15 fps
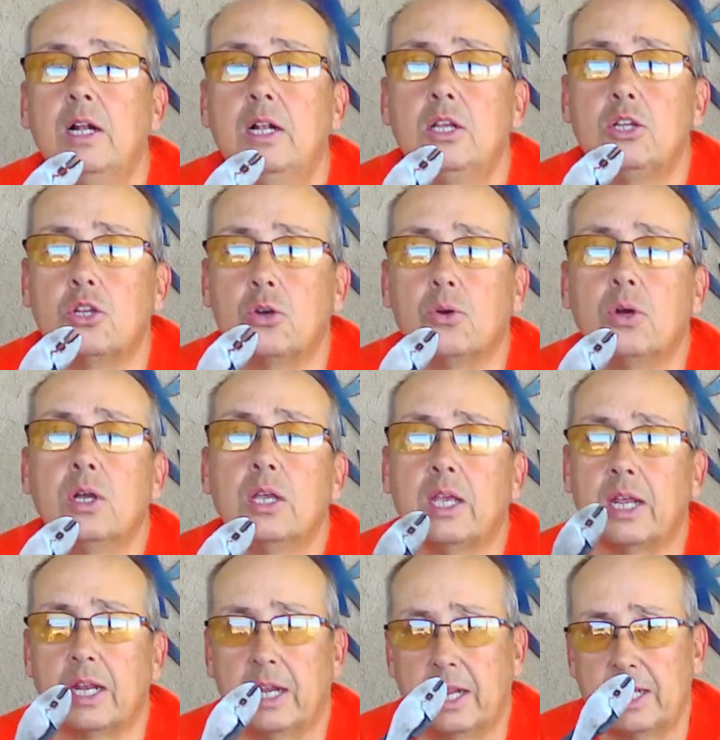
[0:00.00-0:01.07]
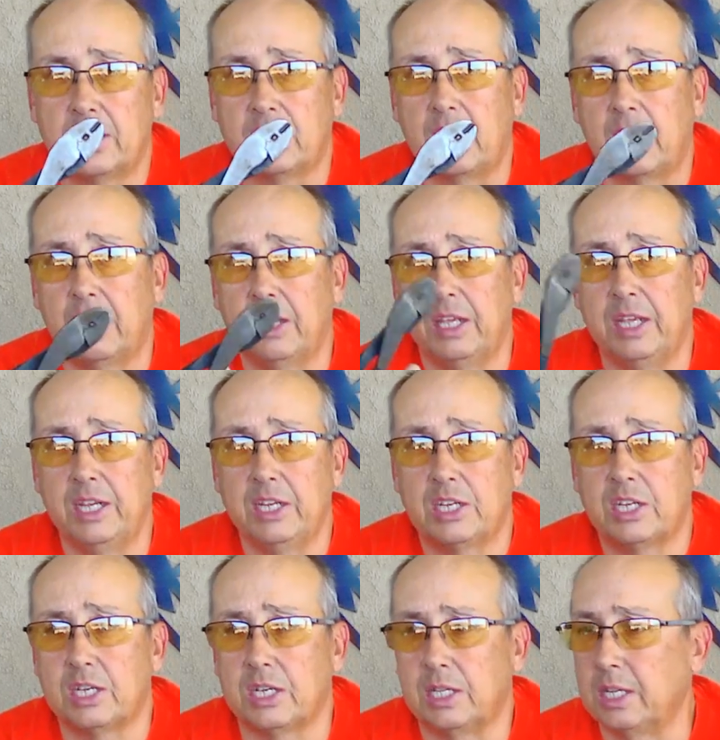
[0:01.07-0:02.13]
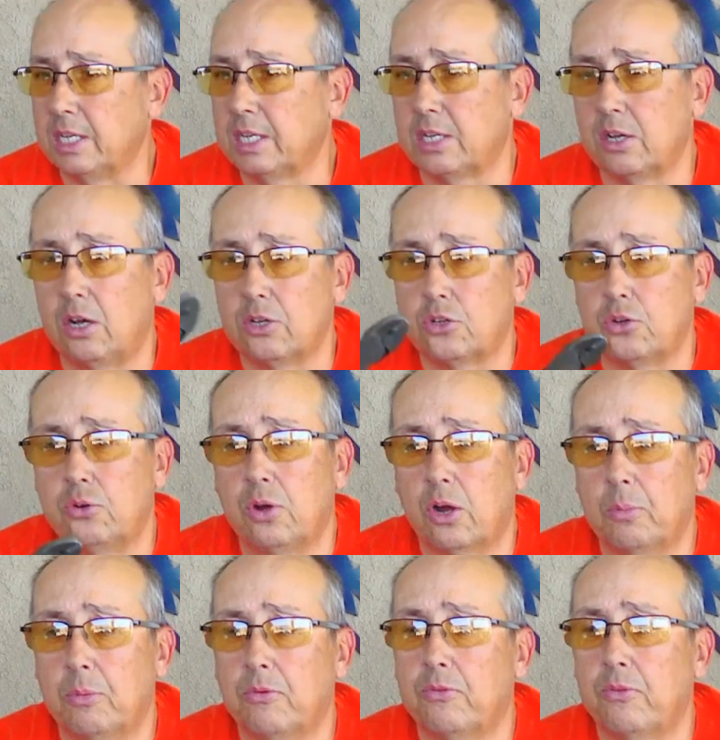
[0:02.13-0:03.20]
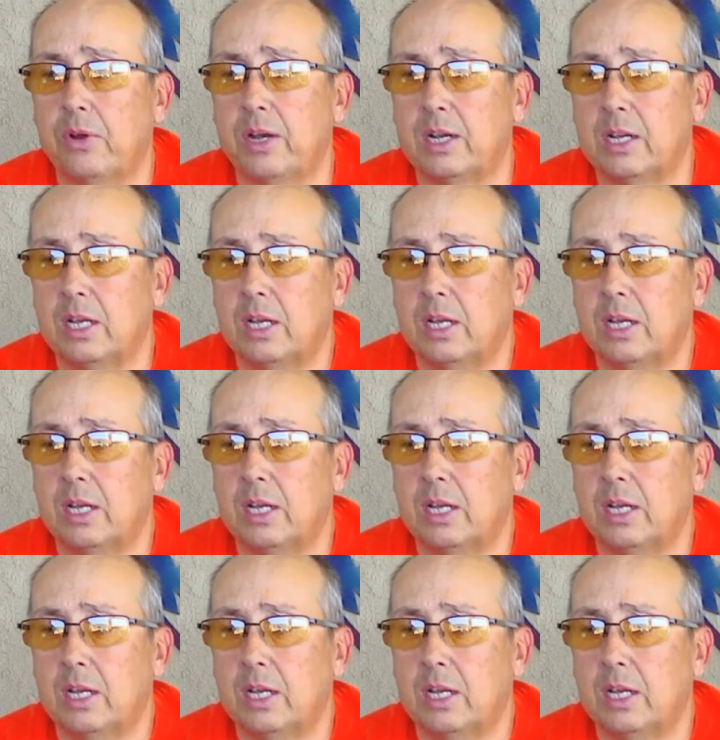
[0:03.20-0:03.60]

So get a nice set of these. This is also Harbor Freight.